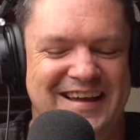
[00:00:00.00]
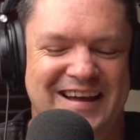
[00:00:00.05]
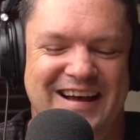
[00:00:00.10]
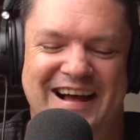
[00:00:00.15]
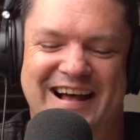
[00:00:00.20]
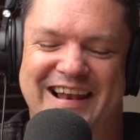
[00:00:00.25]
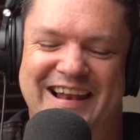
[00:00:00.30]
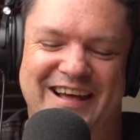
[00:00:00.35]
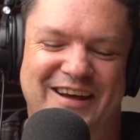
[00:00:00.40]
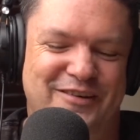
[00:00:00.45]

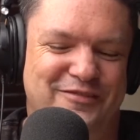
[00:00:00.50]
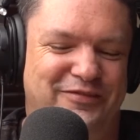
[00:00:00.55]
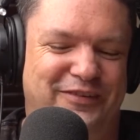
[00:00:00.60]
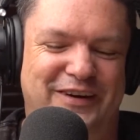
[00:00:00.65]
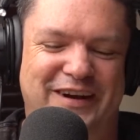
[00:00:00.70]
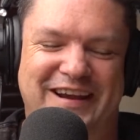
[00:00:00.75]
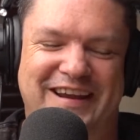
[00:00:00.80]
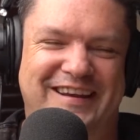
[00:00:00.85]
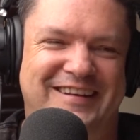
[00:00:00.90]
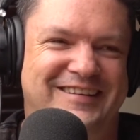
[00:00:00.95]
I love
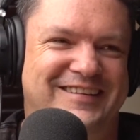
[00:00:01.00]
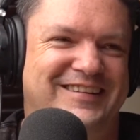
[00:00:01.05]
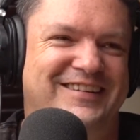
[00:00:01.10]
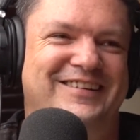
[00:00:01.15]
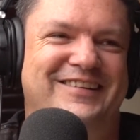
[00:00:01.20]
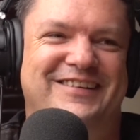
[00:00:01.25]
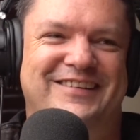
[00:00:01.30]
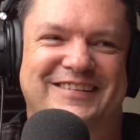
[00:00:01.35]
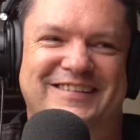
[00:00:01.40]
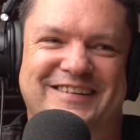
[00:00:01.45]
Ray
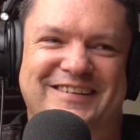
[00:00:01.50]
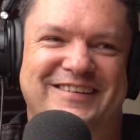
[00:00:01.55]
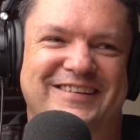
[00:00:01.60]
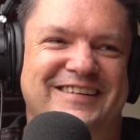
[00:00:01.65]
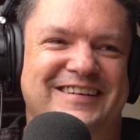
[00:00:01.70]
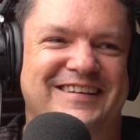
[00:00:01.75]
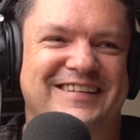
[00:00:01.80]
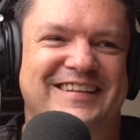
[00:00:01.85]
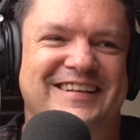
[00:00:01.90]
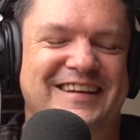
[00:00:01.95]
too, dude,
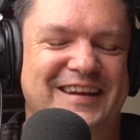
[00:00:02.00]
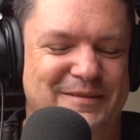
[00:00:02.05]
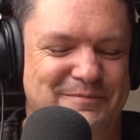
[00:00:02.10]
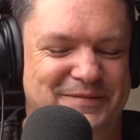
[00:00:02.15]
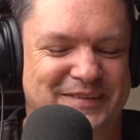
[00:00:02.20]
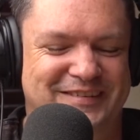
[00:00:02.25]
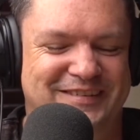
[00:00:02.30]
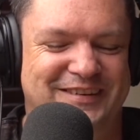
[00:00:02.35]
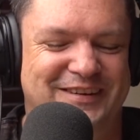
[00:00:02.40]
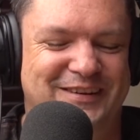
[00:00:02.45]
in the
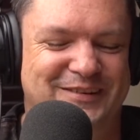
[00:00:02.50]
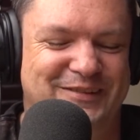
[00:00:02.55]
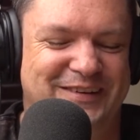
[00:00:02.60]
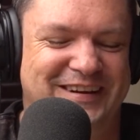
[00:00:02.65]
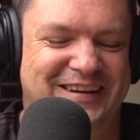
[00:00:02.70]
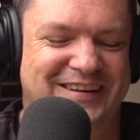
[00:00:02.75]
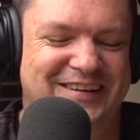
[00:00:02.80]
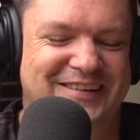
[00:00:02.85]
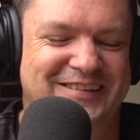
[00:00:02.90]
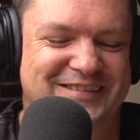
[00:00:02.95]
episode where
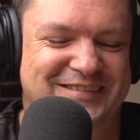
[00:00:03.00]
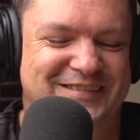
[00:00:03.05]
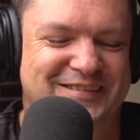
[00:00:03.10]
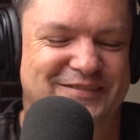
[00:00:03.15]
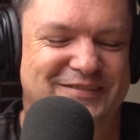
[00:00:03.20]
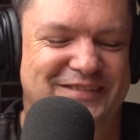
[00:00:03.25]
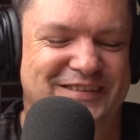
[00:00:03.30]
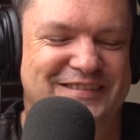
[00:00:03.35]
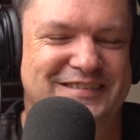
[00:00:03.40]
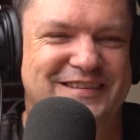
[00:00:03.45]
he goes to
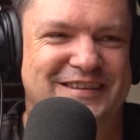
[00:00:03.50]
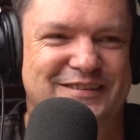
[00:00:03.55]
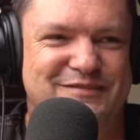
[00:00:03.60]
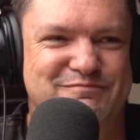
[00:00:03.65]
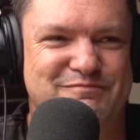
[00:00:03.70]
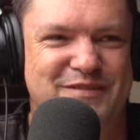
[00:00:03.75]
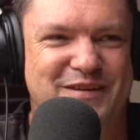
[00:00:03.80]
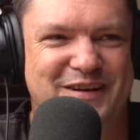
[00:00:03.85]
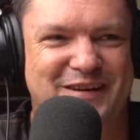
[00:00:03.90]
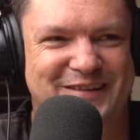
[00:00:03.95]
visit his
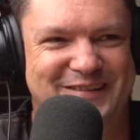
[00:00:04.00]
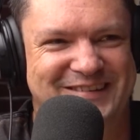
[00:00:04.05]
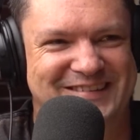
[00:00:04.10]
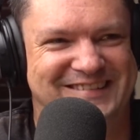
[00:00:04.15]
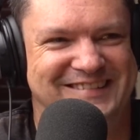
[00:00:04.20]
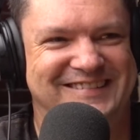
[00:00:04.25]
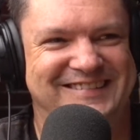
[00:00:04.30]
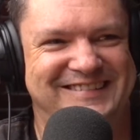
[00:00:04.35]
brother